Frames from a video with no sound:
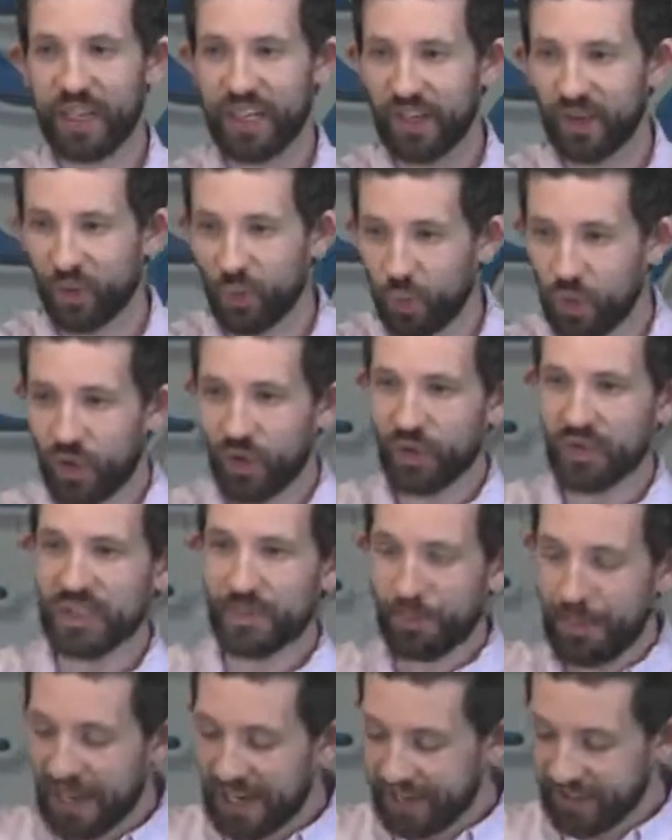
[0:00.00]
He
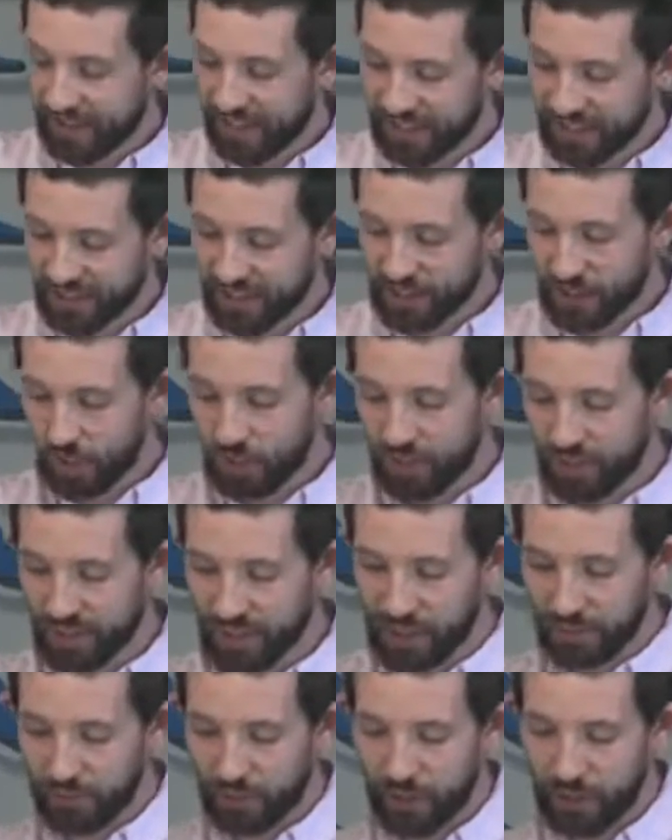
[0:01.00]
rolls back that stone, the
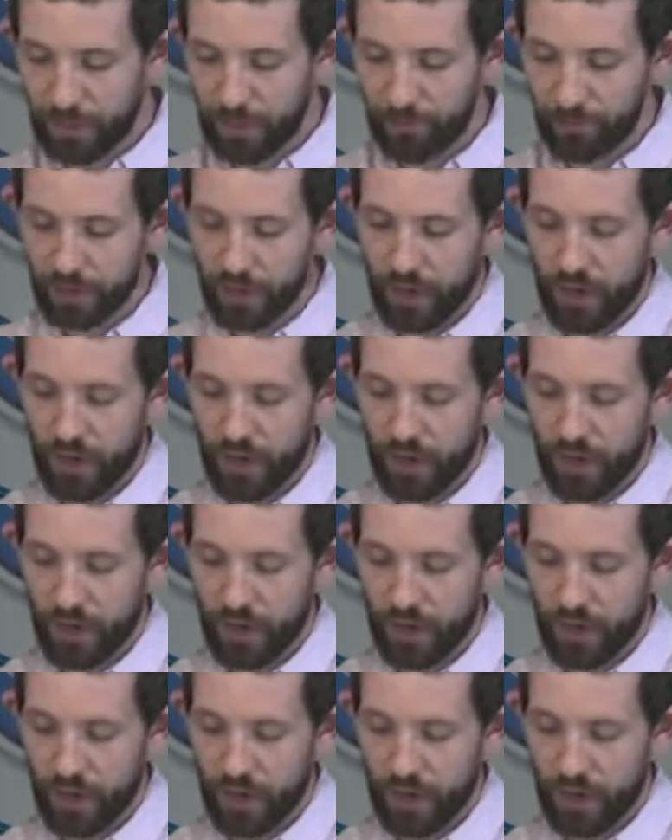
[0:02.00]
covering.